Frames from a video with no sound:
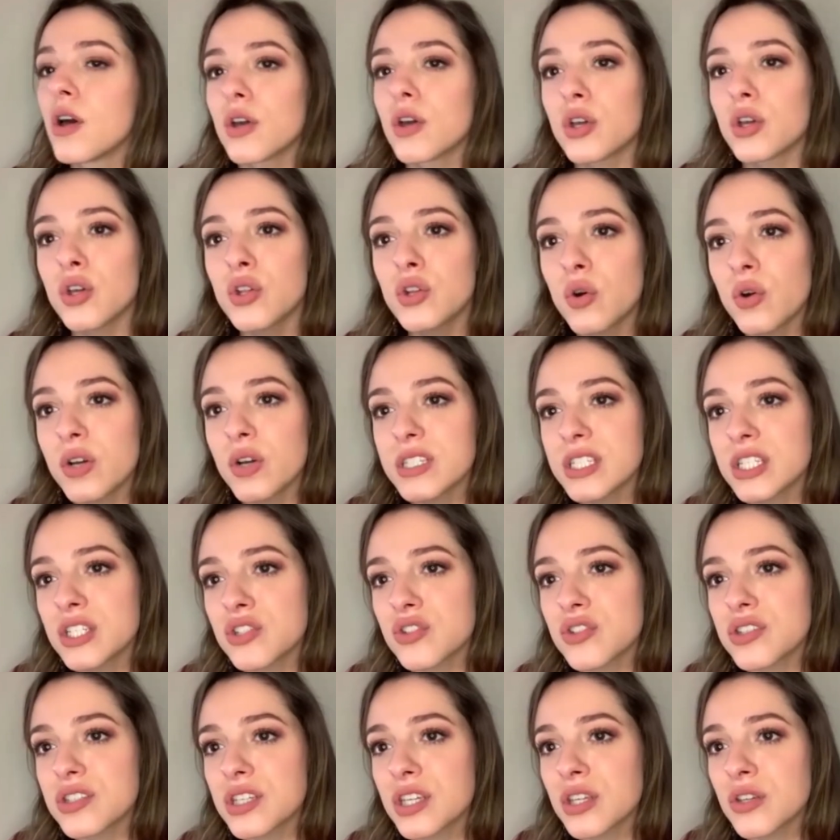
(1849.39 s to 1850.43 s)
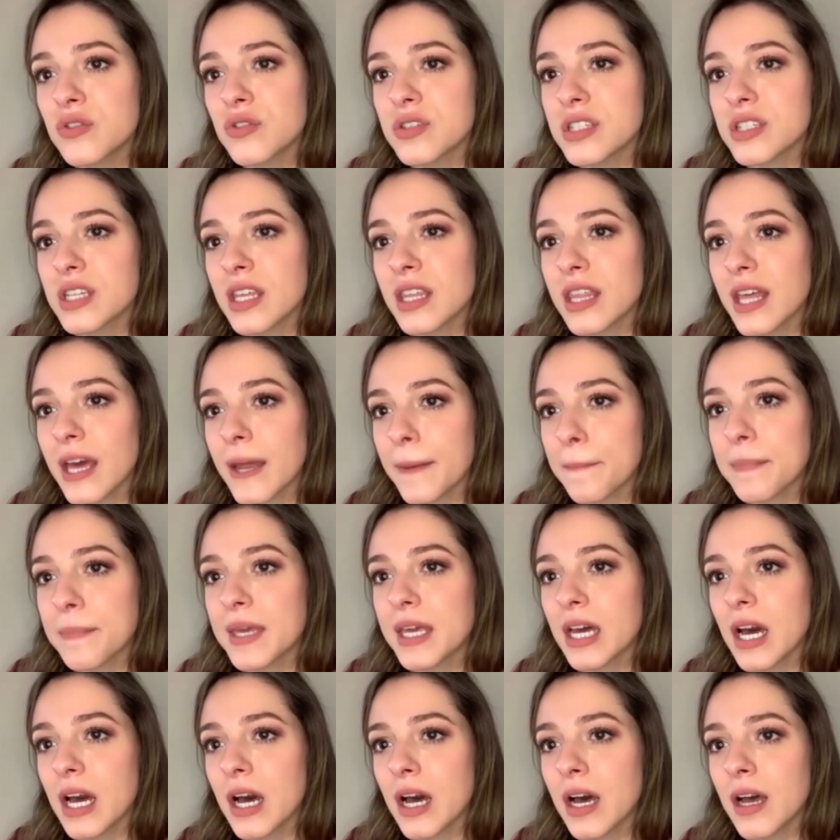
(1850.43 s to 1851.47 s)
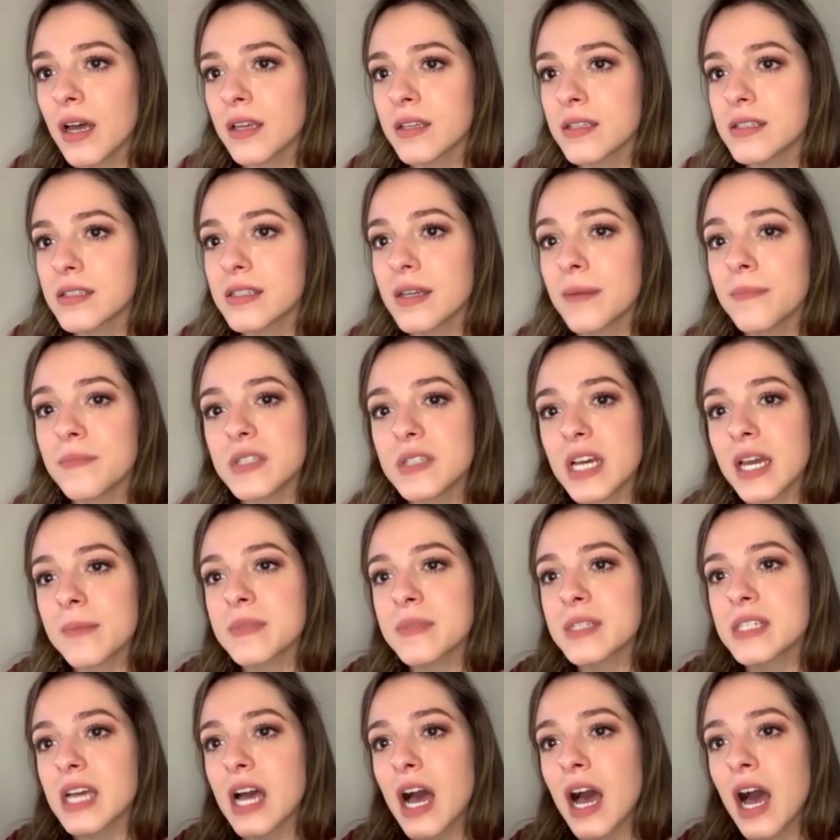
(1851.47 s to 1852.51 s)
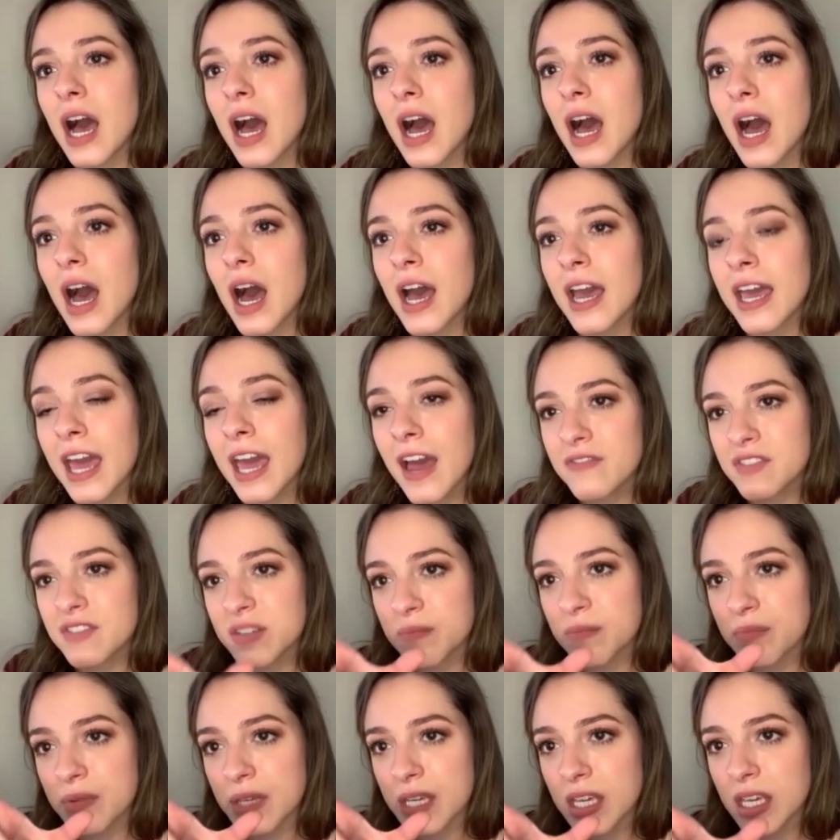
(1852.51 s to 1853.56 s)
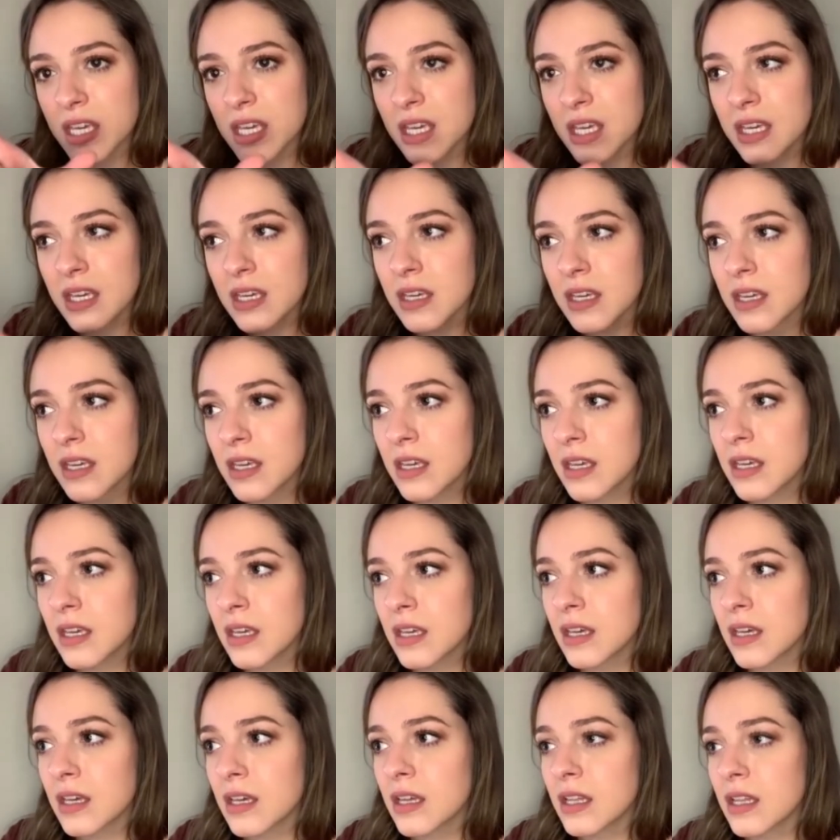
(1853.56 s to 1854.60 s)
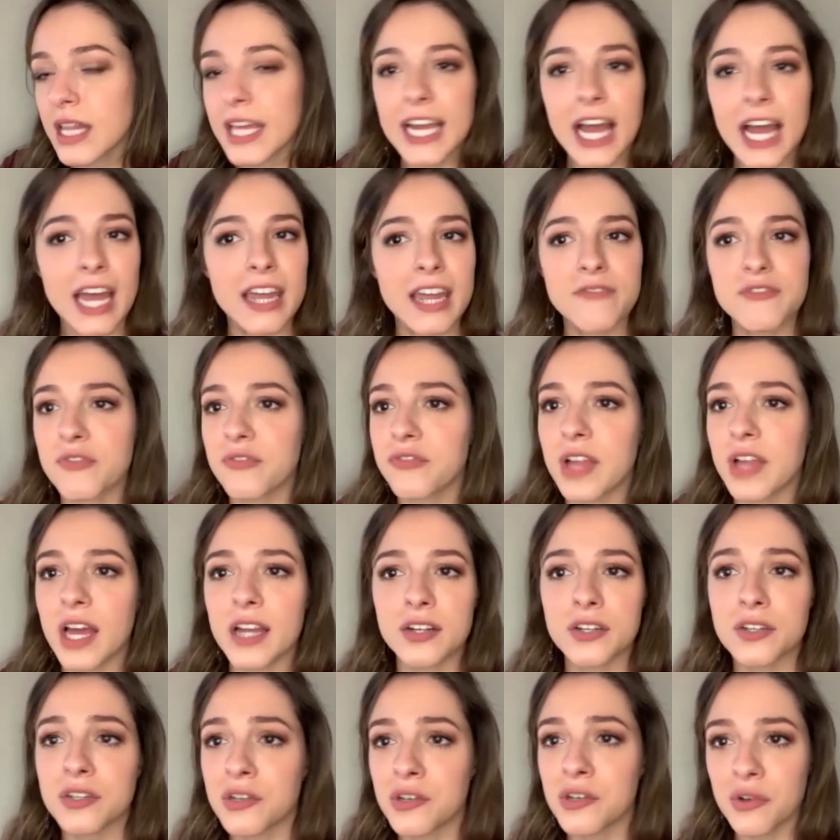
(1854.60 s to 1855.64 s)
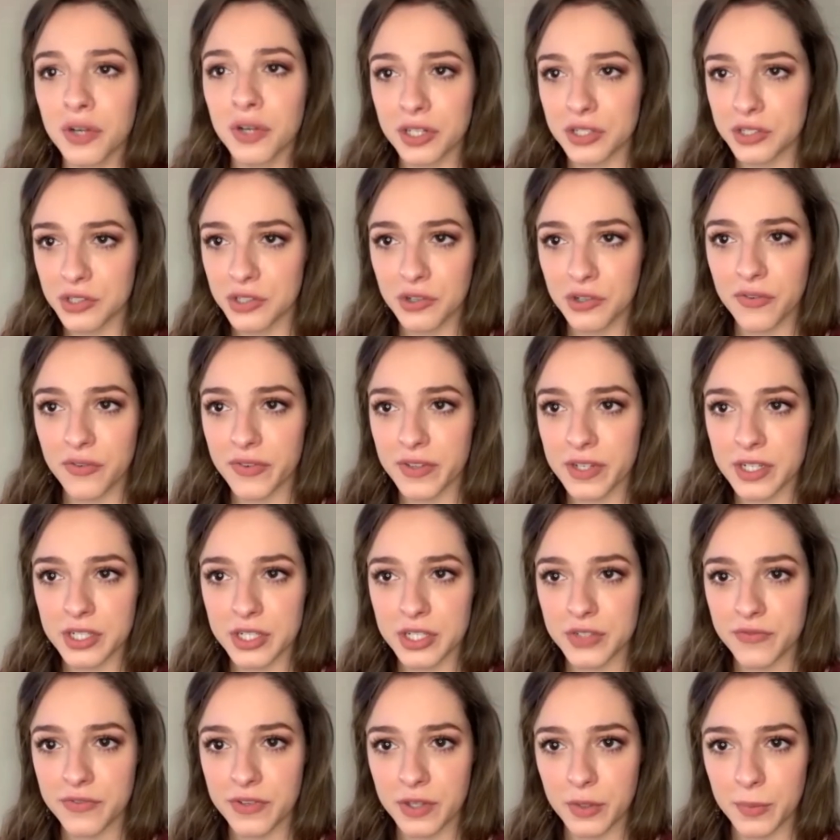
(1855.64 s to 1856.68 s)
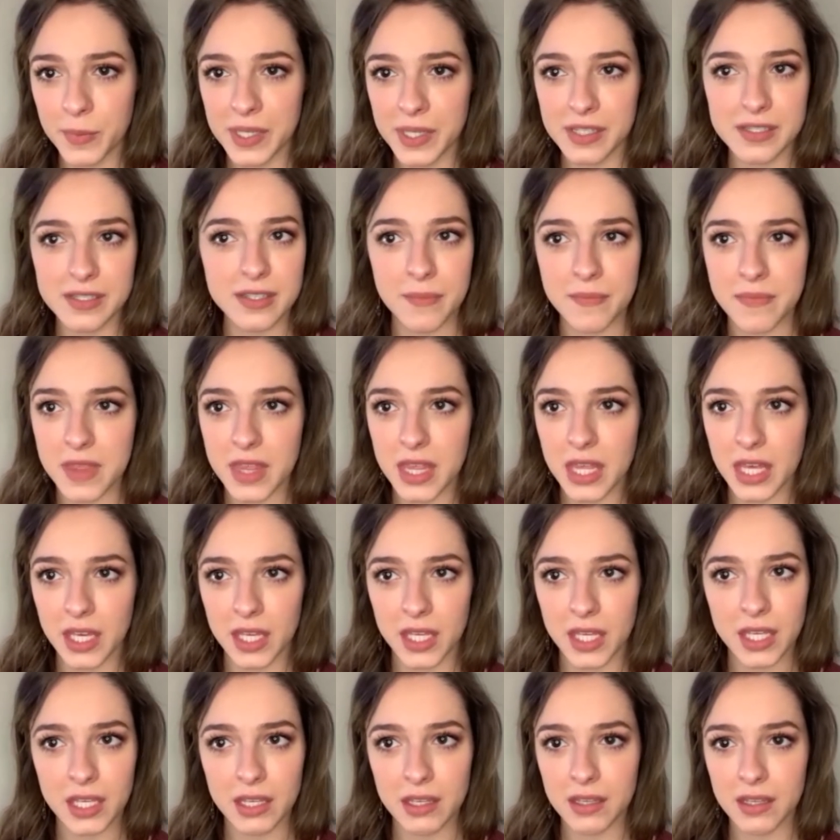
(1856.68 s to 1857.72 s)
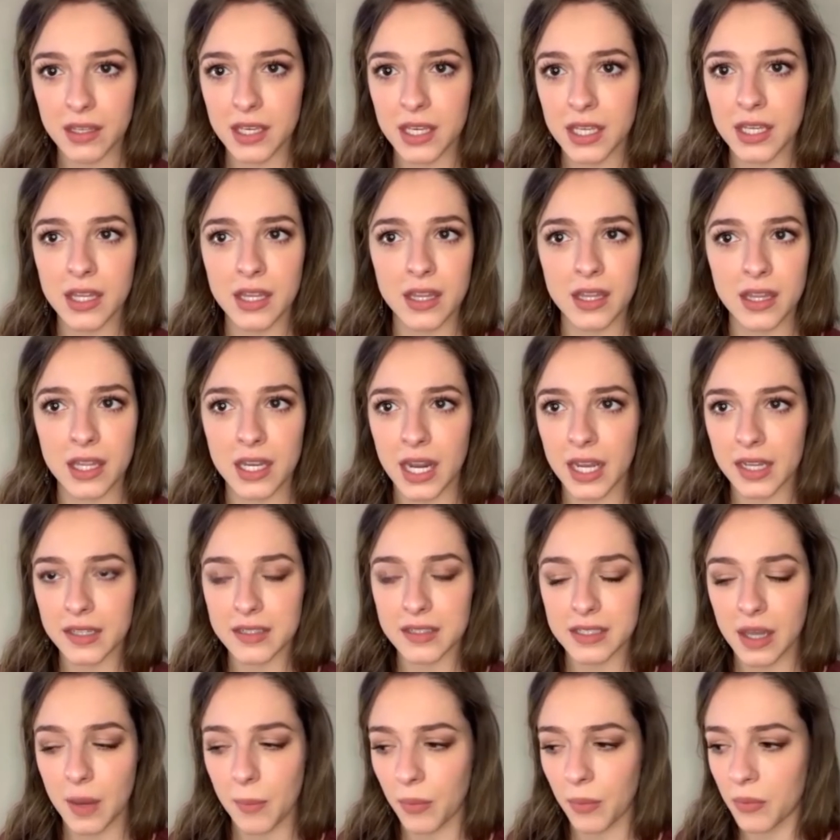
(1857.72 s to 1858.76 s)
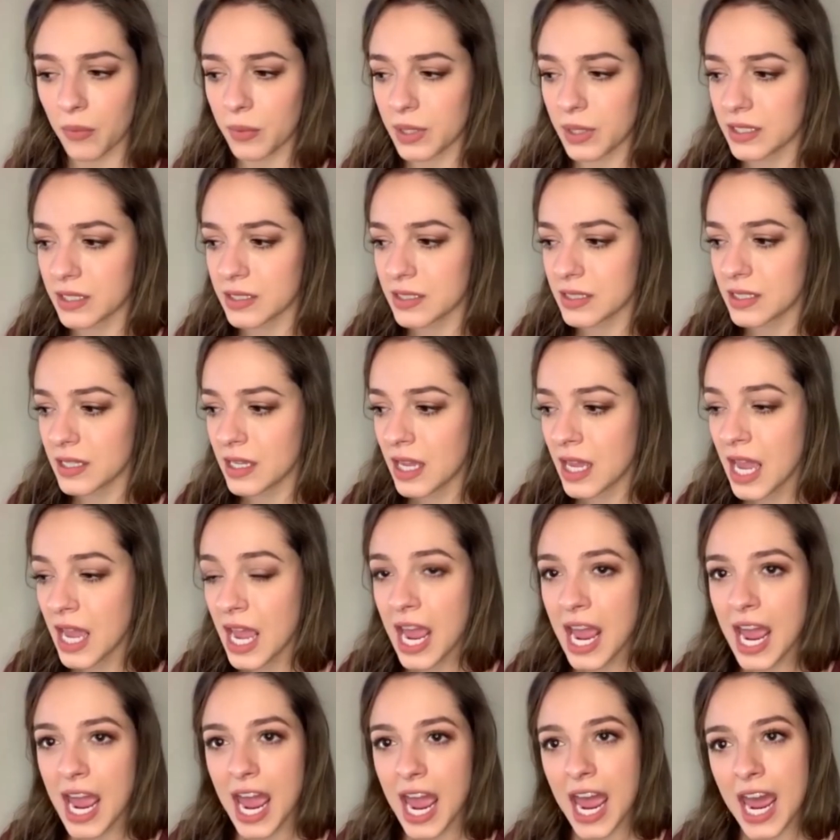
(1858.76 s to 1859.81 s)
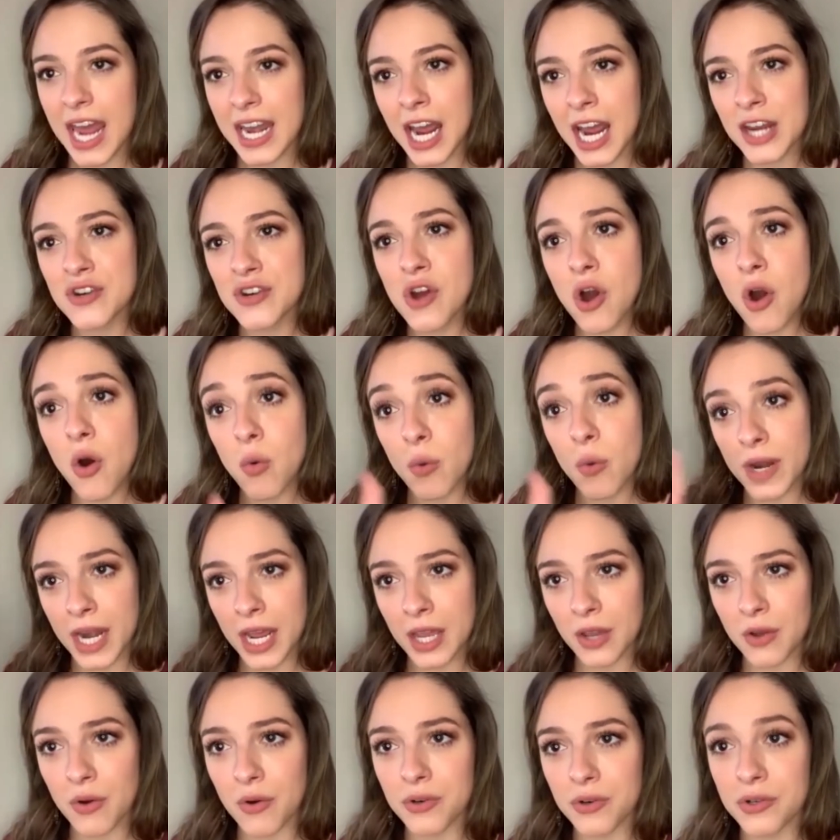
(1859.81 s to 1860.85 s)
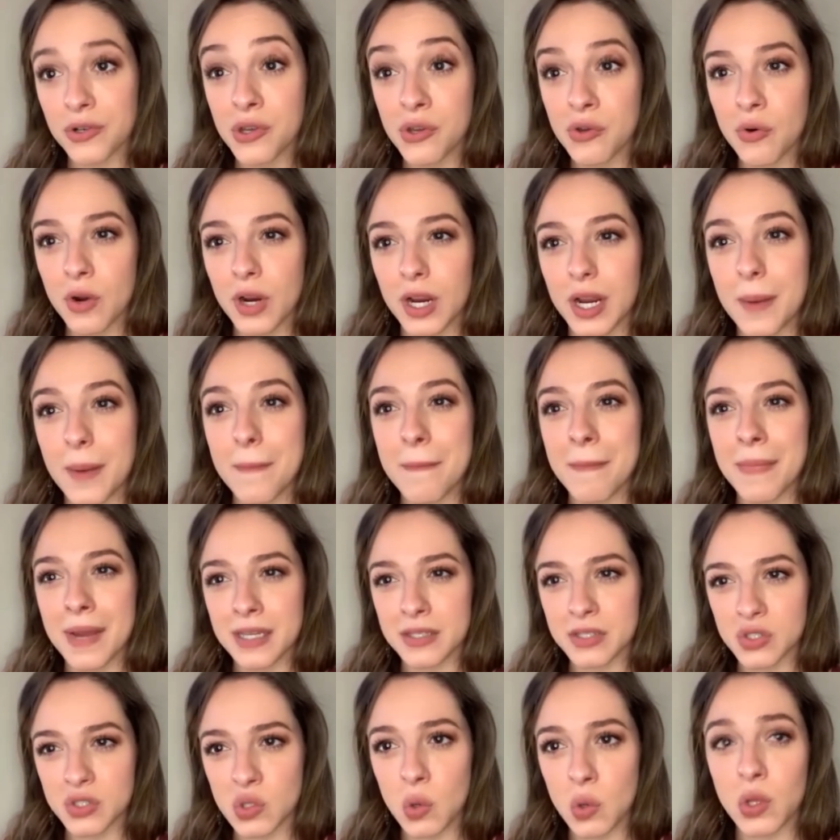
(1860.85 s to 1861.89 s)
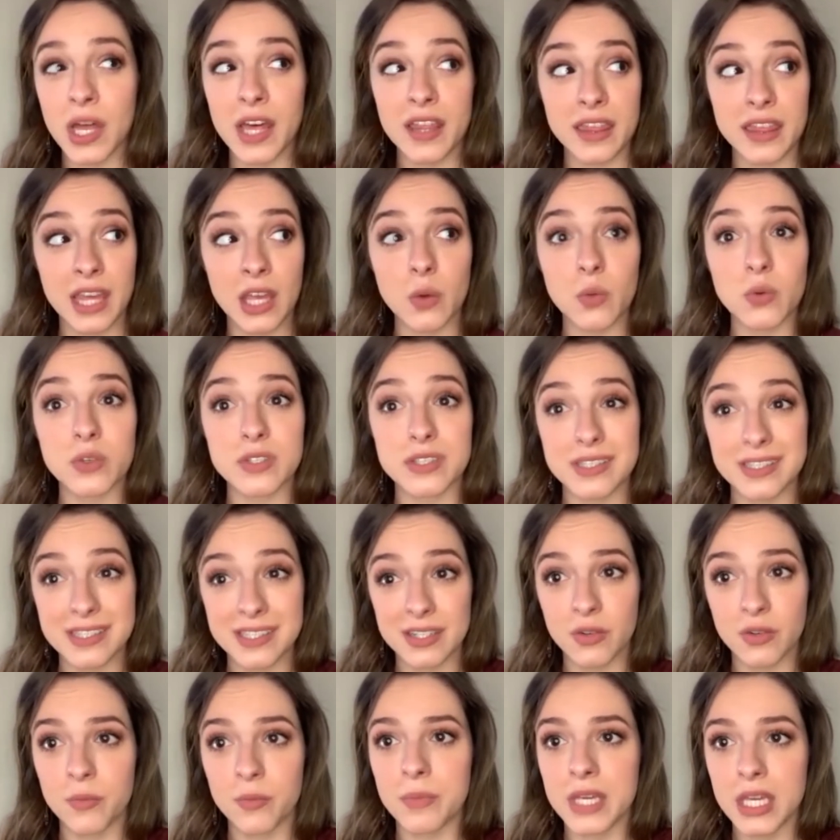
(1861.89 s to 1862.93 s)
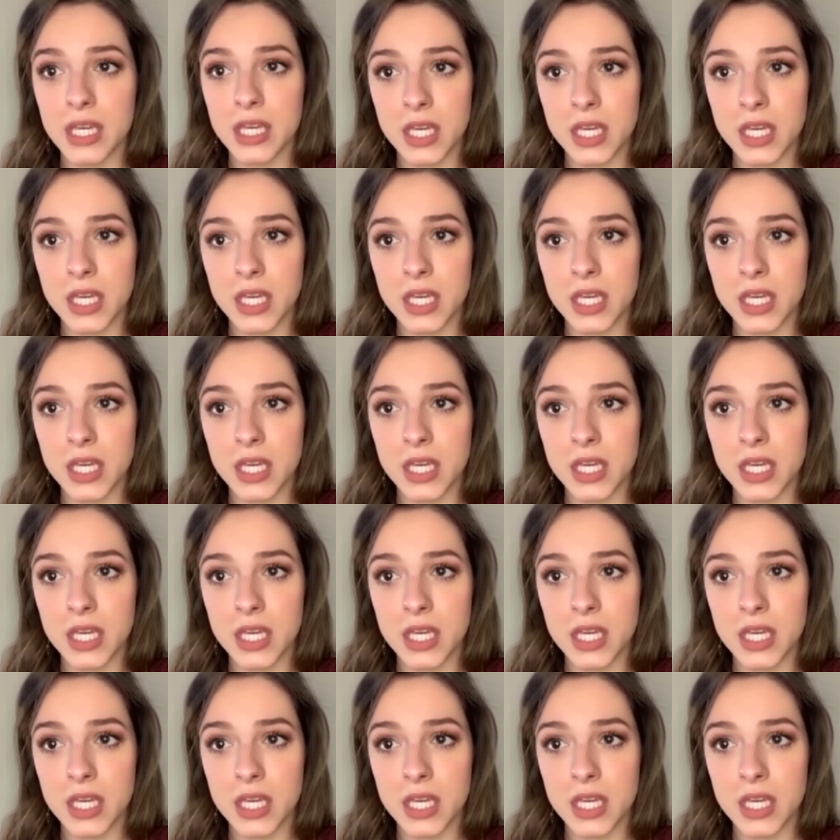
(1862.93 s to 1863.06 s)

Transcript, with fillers: you know, it's interesting you say that, because sometimes I have to be like, I have to fly to New York to go finish filming something in the next couple weeks. And I know when I go to New York, my soul, I think, will still be